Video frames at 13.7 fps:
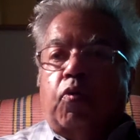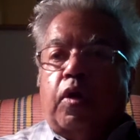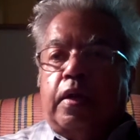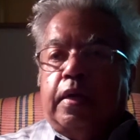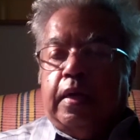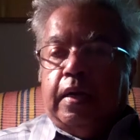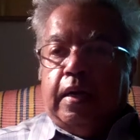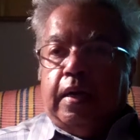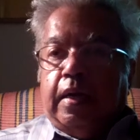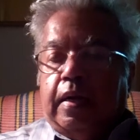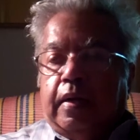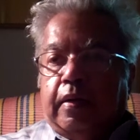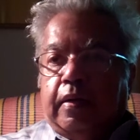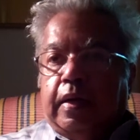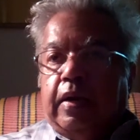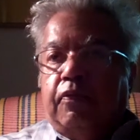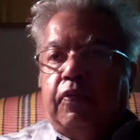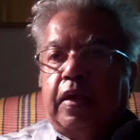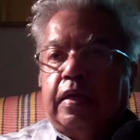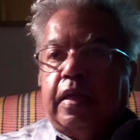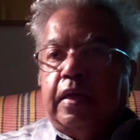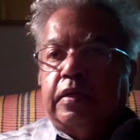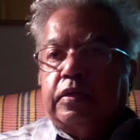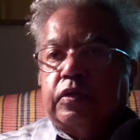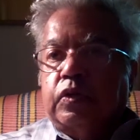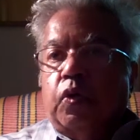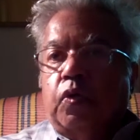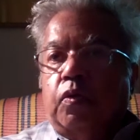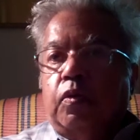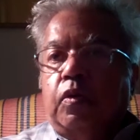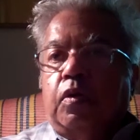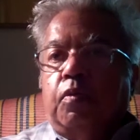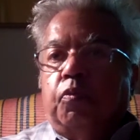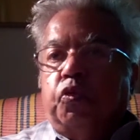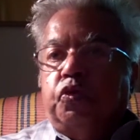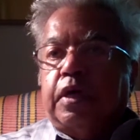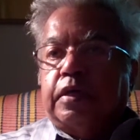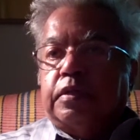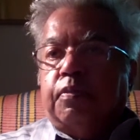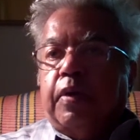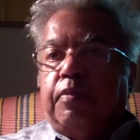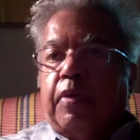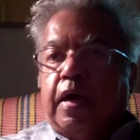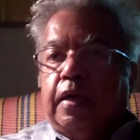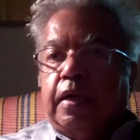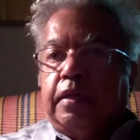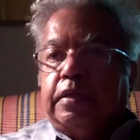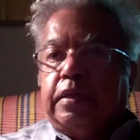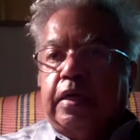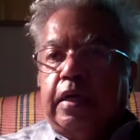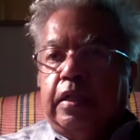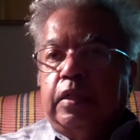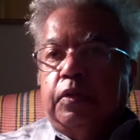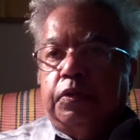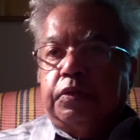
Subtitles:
Well, in Cleveland there is no pujas by Bangladeshi Hindus.